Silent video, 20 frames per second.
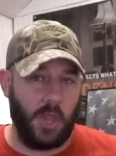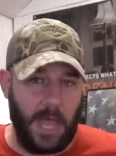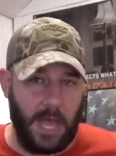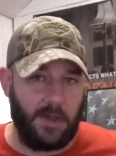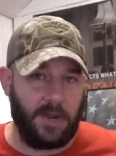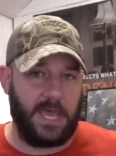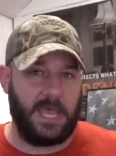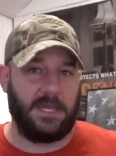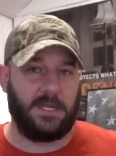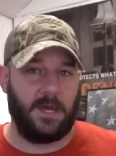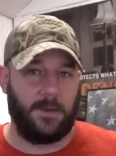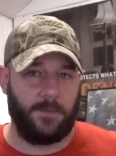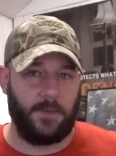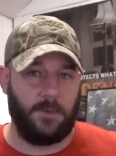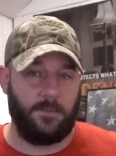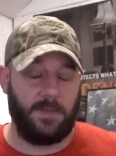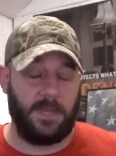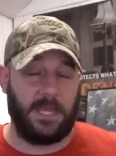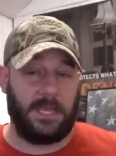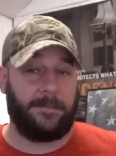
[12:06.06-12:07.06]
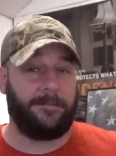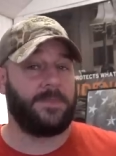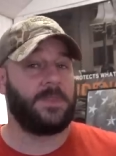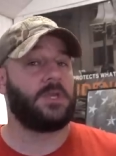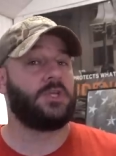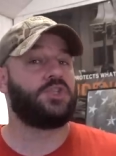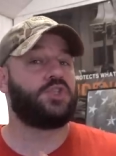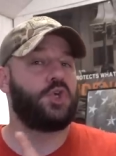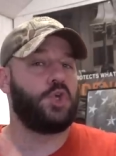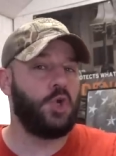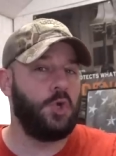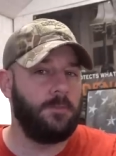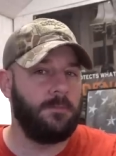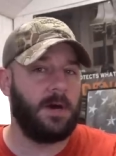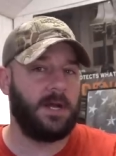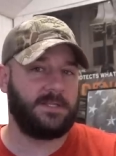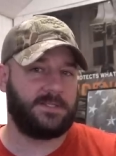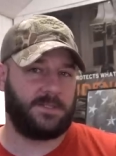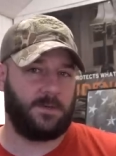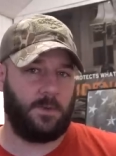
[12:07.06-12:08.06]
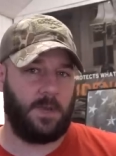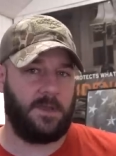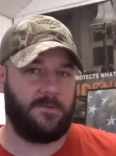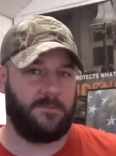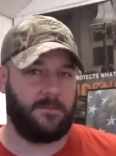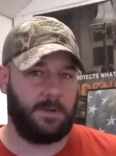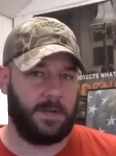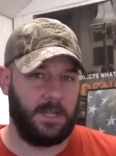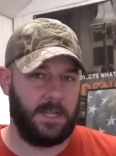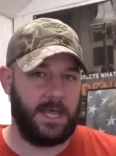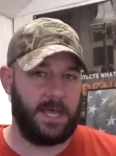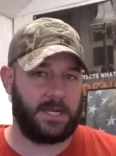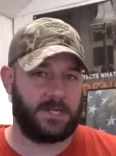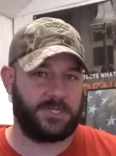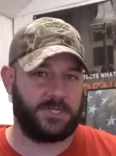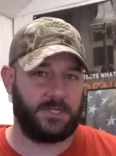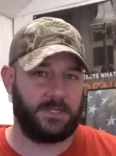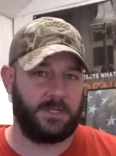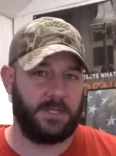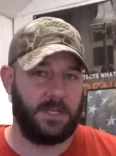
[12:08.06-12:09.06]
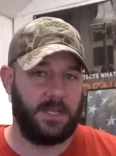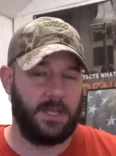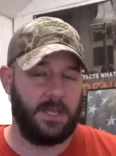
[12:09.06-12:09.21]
out AWB, two months away from an election.